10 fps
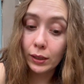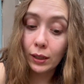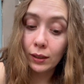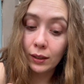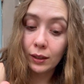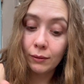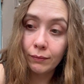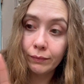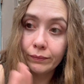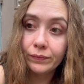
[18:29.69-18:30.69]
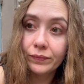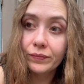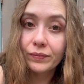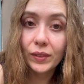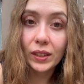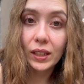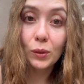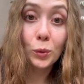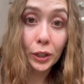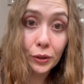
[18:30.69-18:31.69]

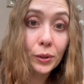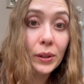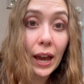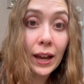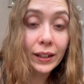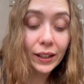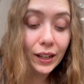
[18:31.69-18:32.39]
um, work through that.